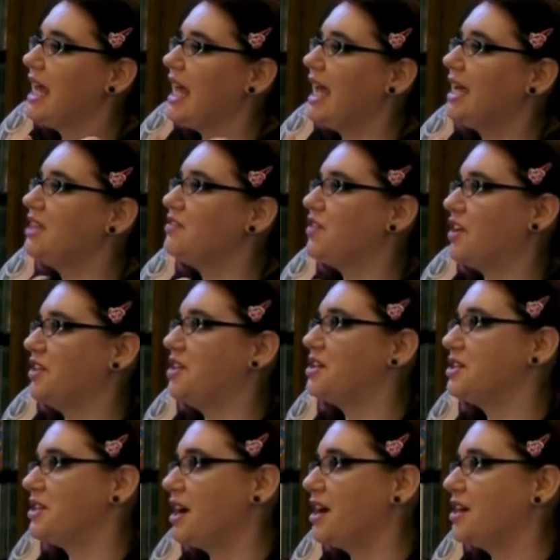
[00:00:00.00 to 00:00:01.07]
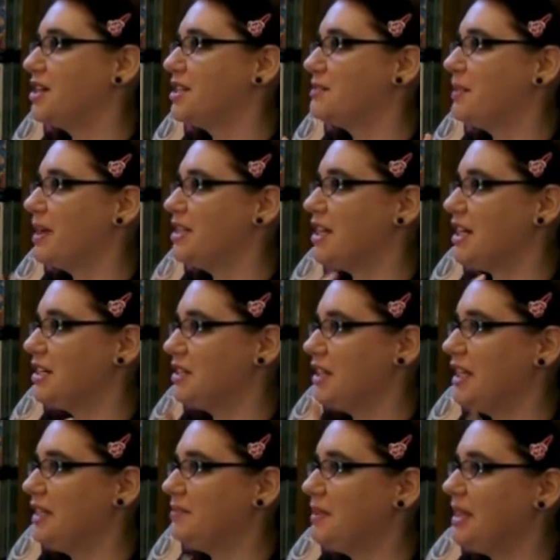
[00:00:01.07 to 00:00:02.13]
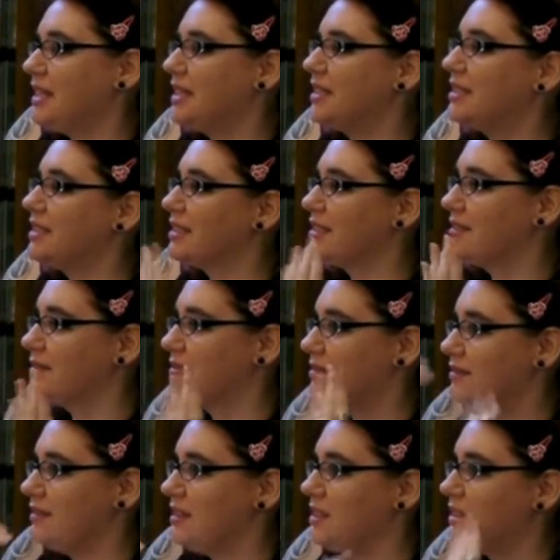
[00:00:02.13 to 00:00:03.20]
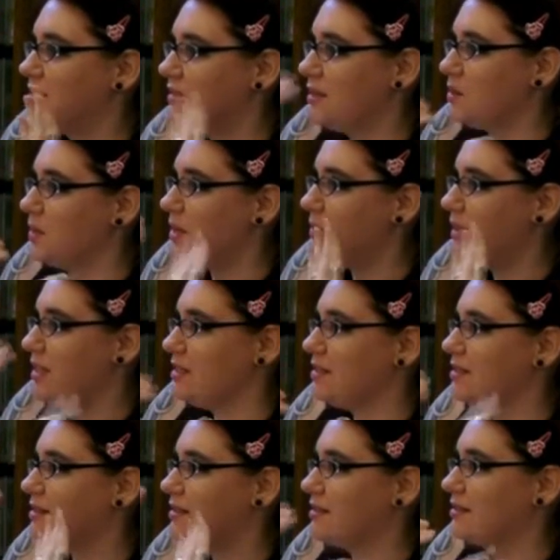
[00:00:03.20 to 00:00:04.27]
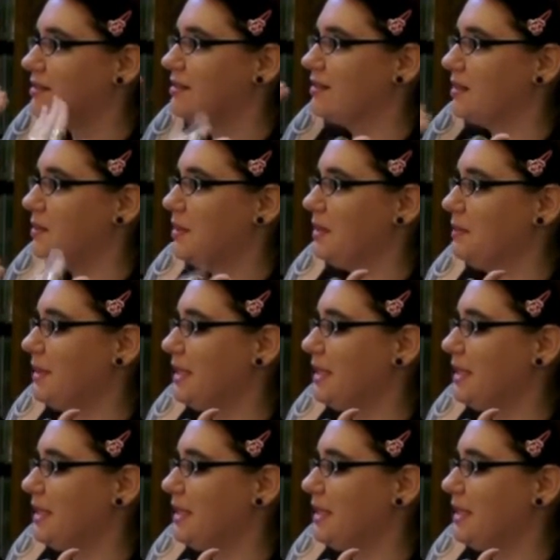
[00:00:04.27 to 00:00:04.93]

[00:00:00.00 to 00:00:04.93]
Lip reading: And The Palmer Stars by John Green. The weebies.